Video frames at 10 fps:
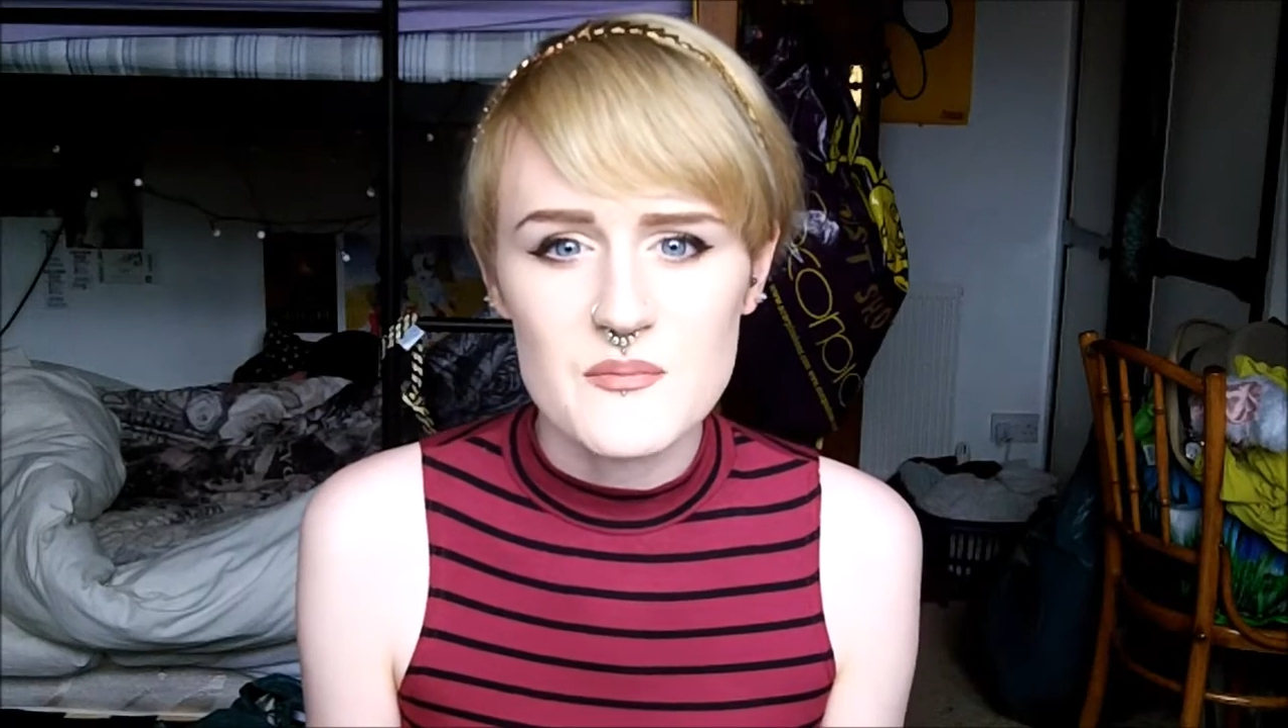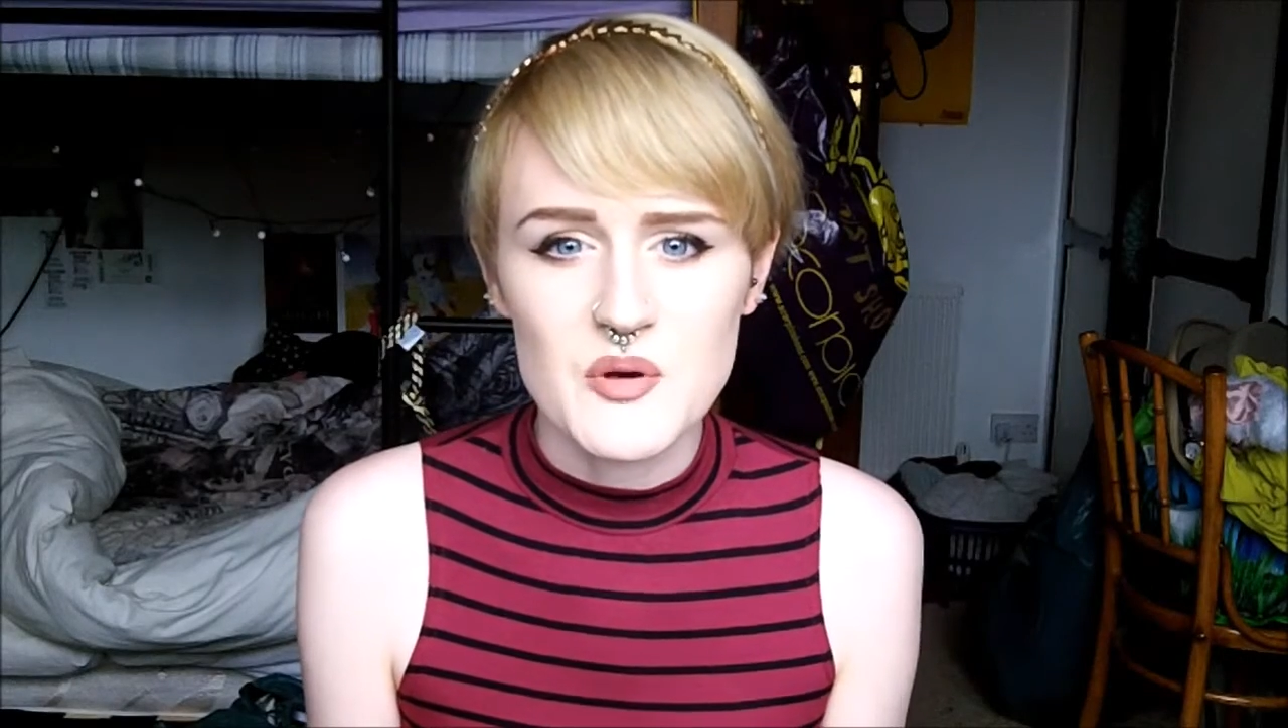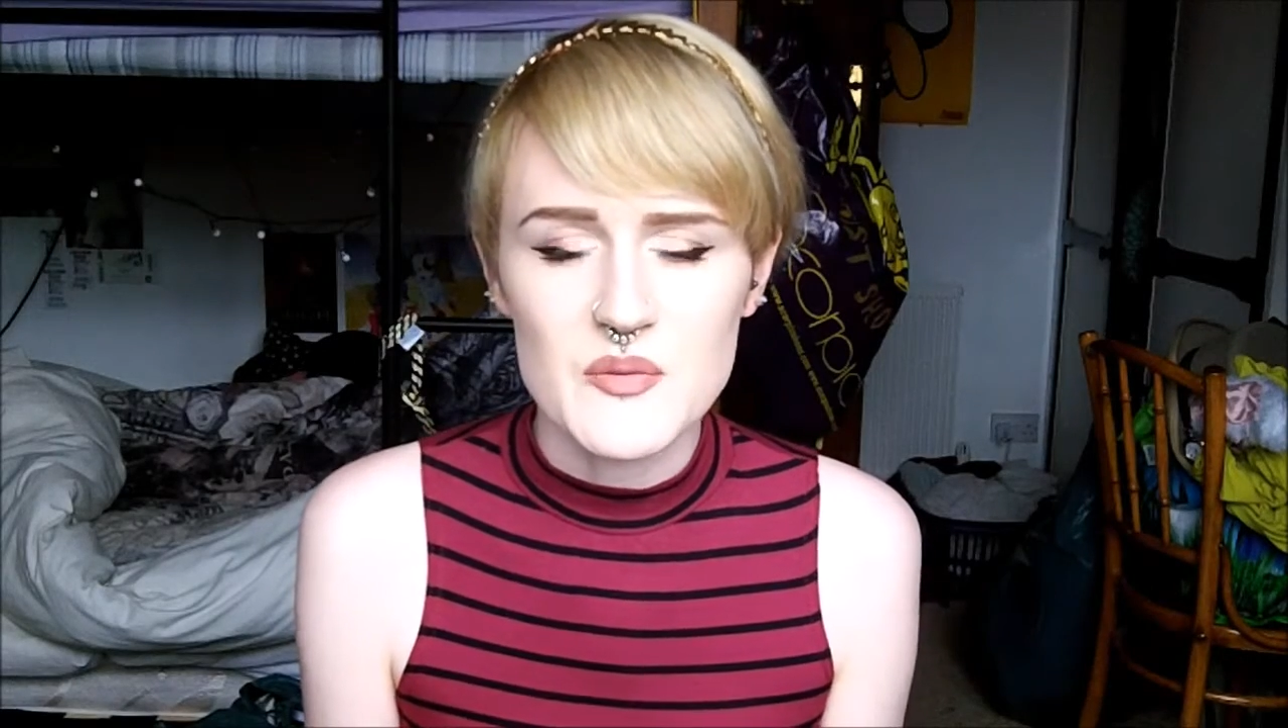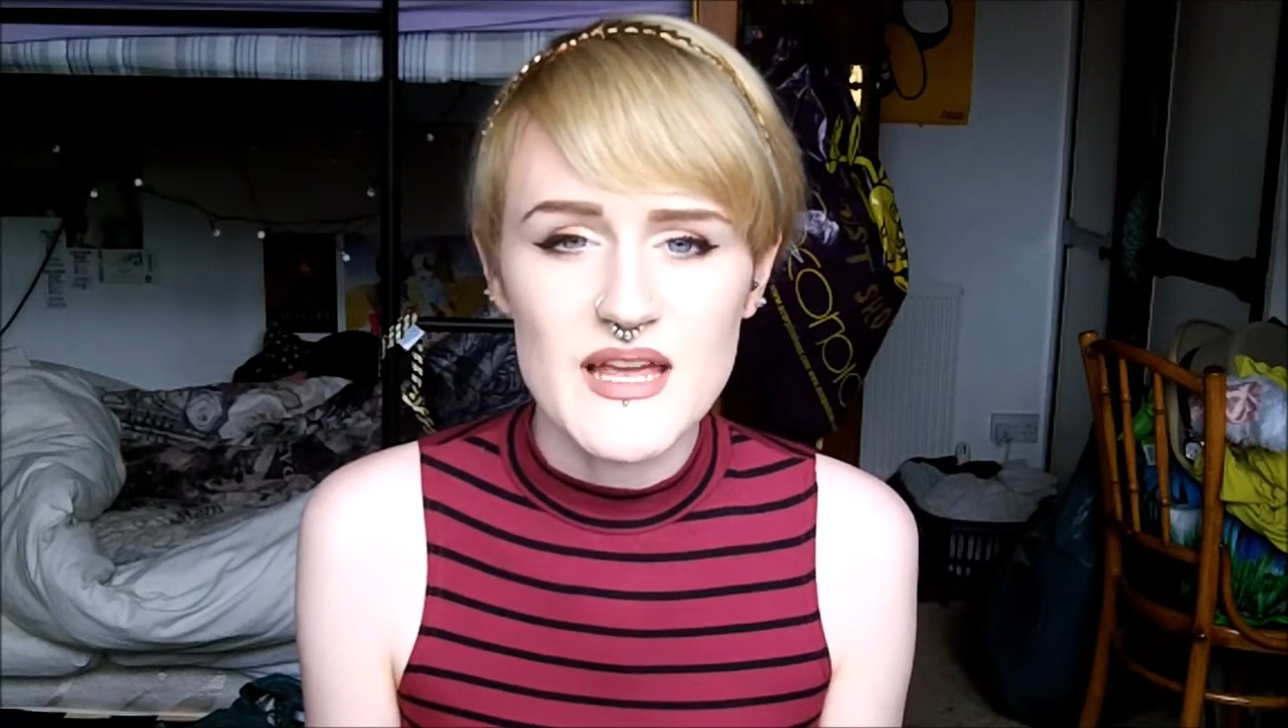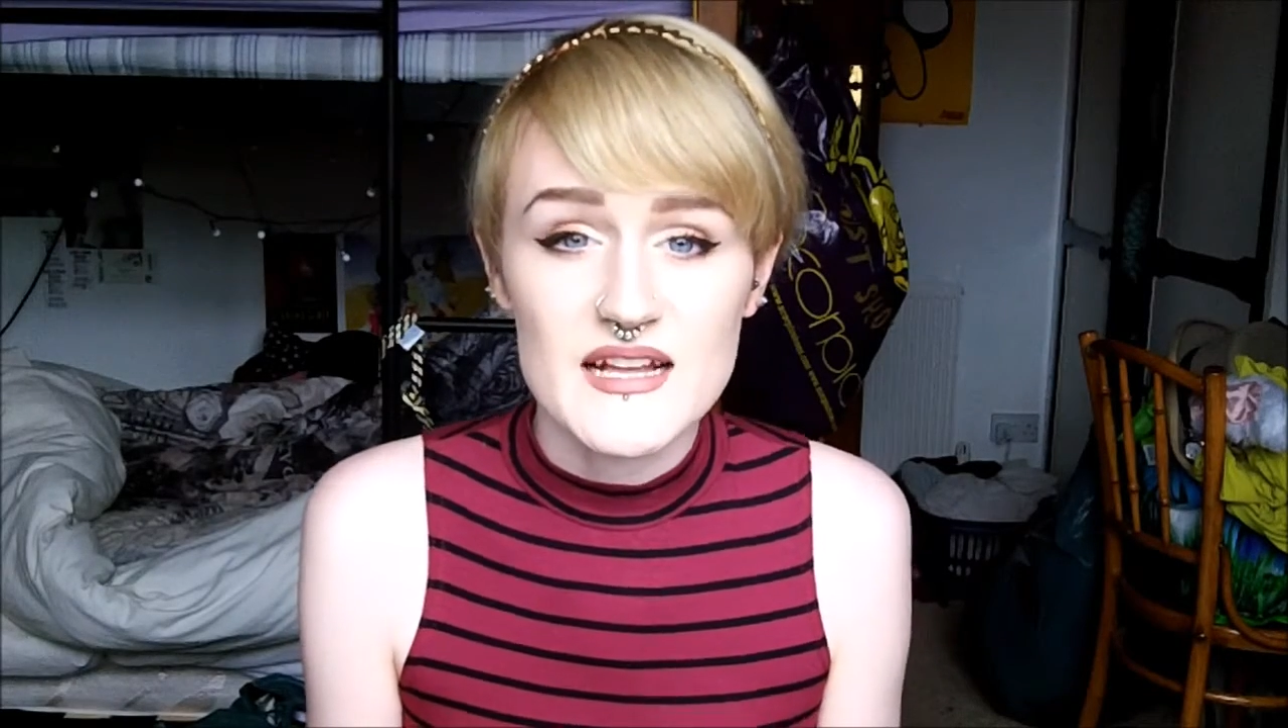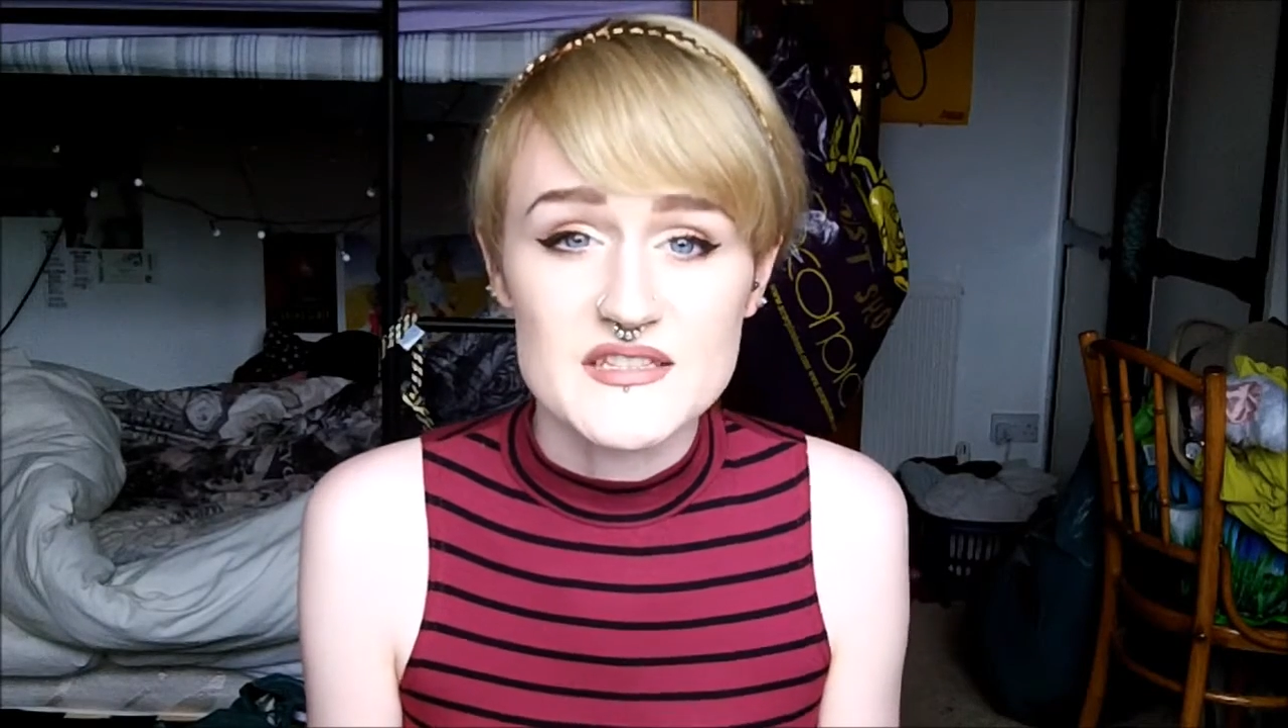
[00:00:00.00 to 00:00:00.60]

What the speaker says: but we had